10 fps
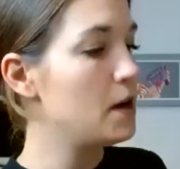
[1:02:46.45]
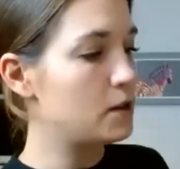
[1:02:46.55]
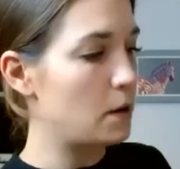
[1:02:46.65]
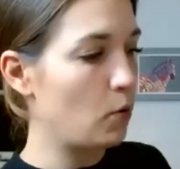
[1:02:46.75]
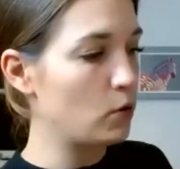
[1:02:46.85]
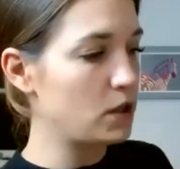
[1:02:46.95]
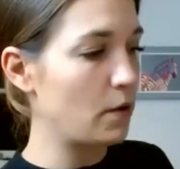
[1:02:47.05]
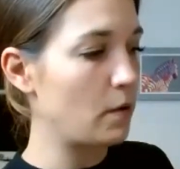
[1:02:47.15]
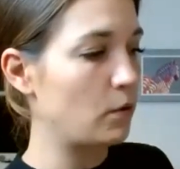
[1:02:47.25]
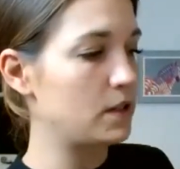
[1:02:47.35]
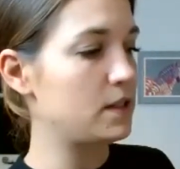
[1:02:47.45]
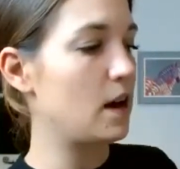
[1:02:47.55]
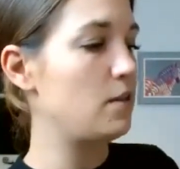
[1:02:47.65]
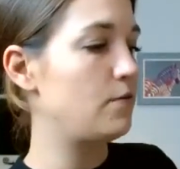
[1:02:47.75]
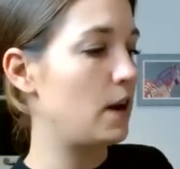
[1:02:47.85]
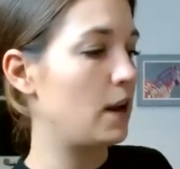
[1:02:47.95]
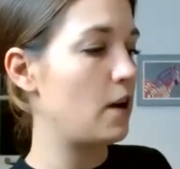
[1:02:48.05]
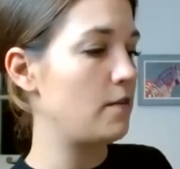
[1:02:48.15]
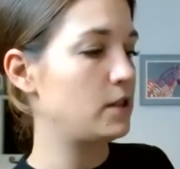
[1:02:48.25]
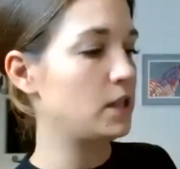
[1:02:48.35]
So Porto on one side,
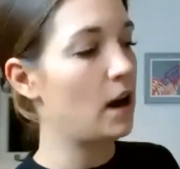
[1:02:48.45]
Villanova de